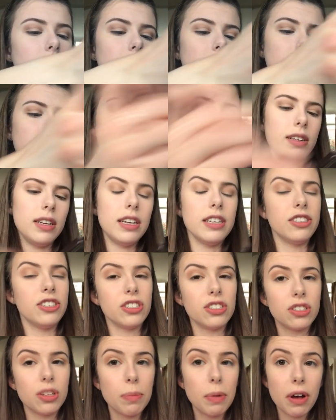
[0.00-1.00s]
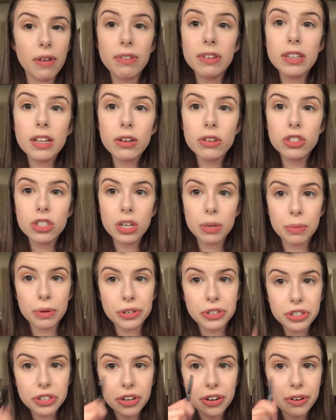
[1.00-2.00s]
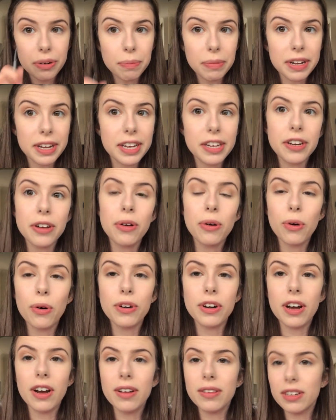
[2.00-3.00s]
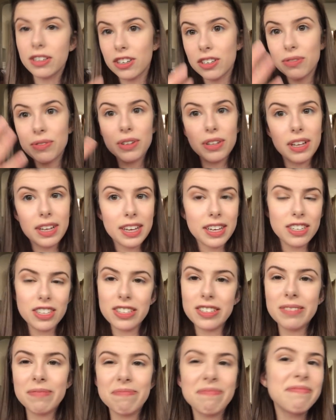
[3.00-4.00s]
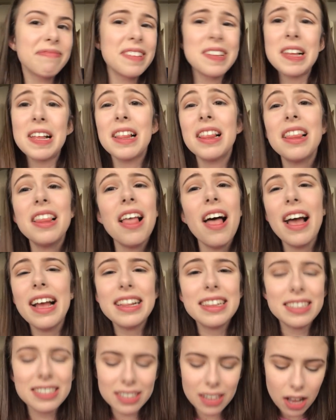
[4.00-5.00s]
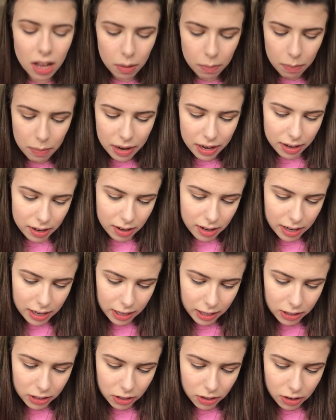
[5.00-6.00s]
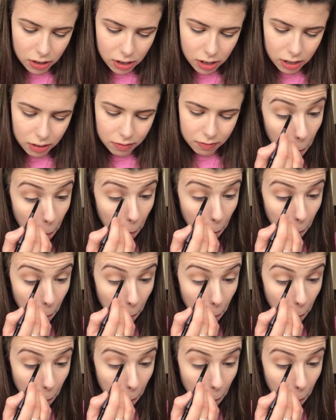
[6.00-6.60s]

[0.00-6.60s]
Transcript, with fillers: And it's just the perfect little shimmer to go in my inner corner. And I just feel like it just lights up my eyes, you know?